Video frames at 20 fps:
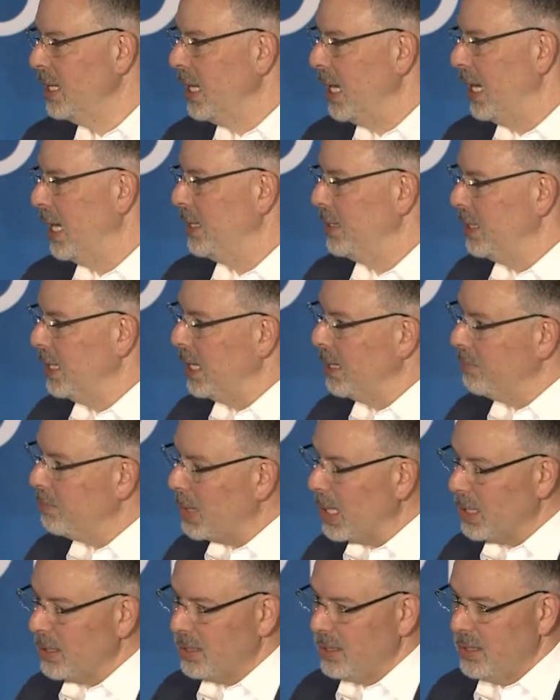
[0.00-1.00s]
And uh,
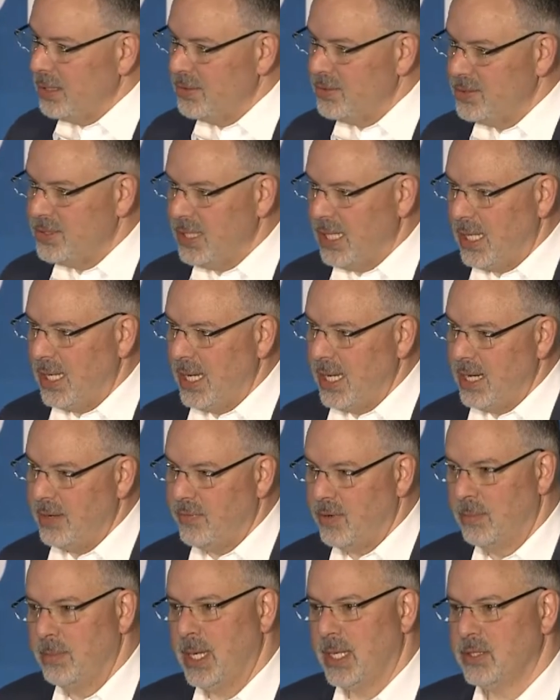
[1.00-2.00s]
Martin is uh, head
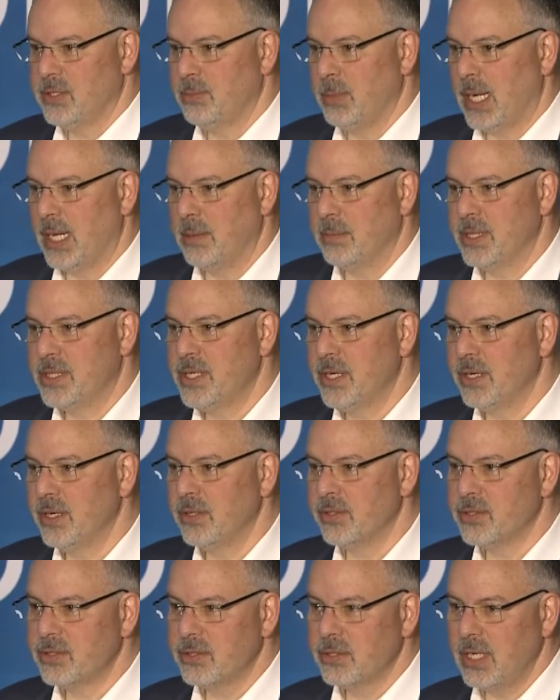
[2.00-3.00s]
of our metals mining
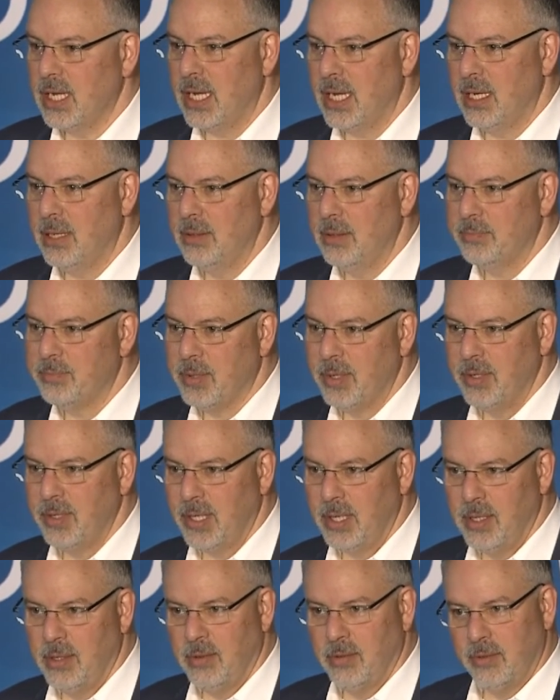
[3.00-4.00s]
materials, uh,
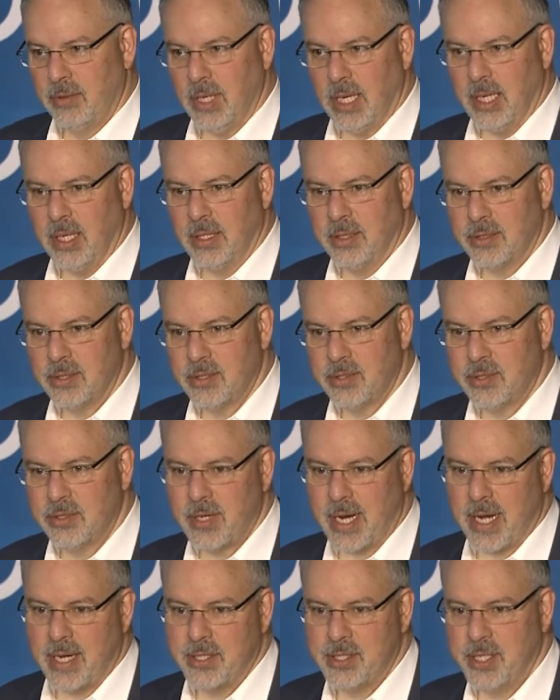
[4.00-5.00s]
print, you know, uh,
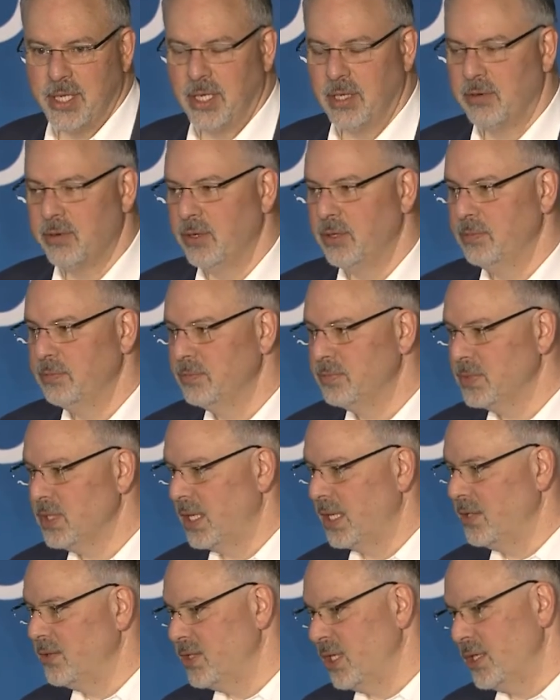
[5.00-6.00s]
strategy and group,
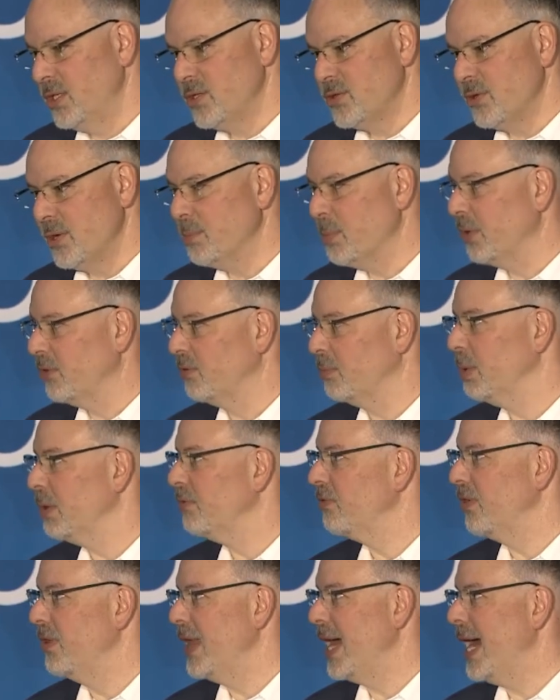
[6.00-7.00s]
so he's the industry
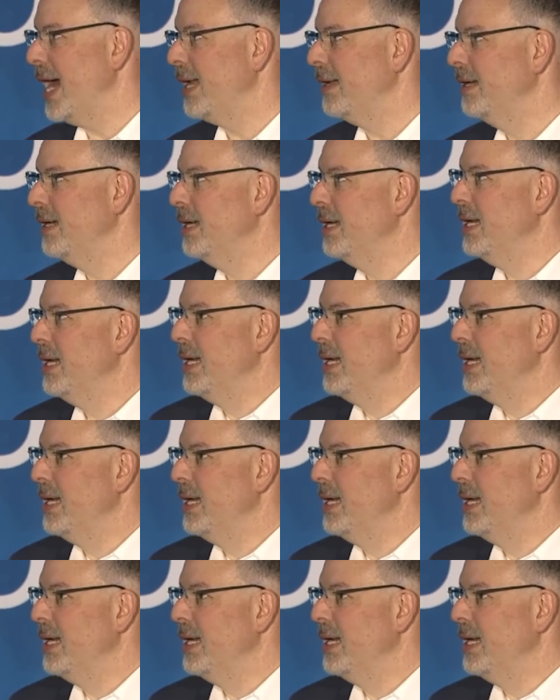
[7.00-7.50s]
principal for that.